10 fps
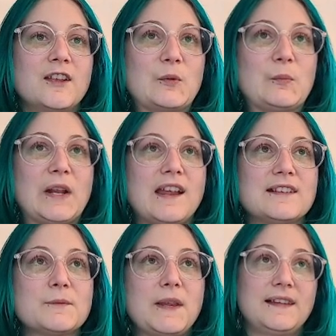But it kind
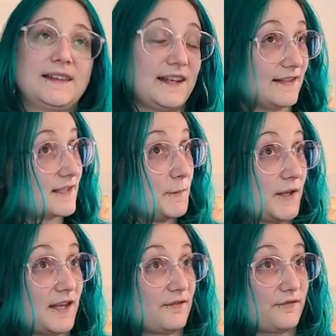of makes sense. I mean,
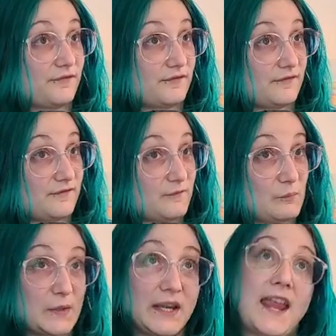they've
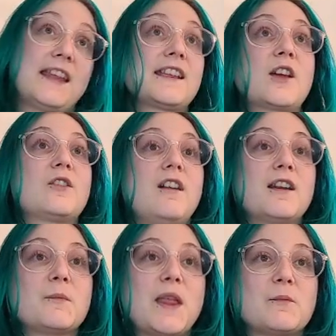been handing out a lot
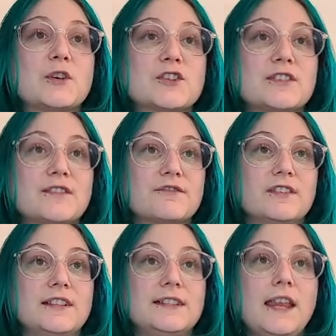of paintbrushes for
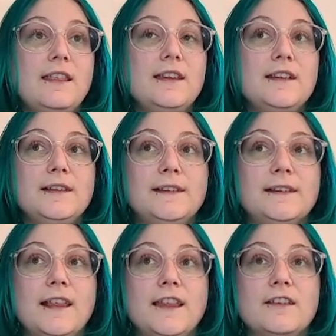like dailies.
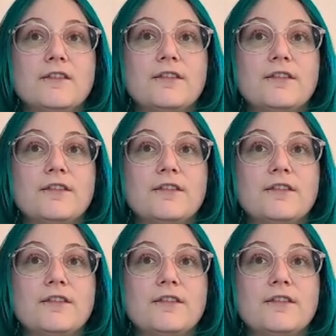They've